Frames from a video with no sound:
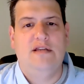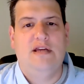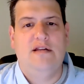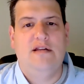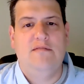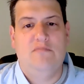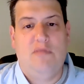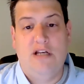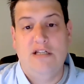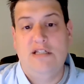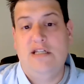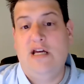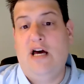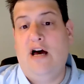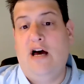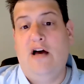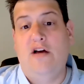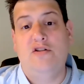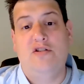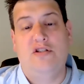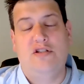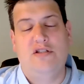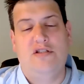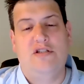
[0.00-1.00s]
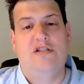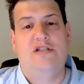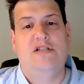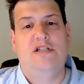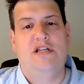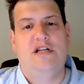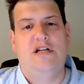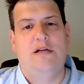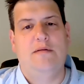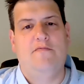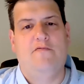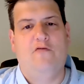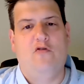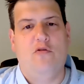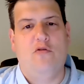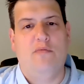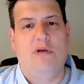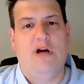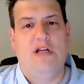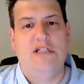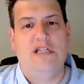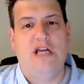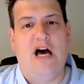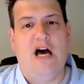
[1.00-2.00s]
and montage is a synonym for
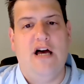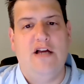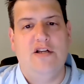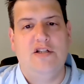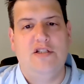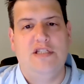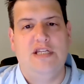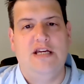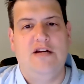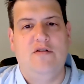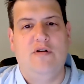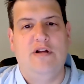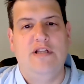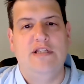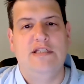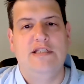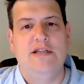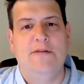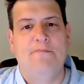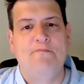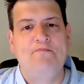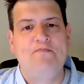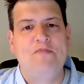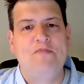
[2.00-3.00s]
montage sequence.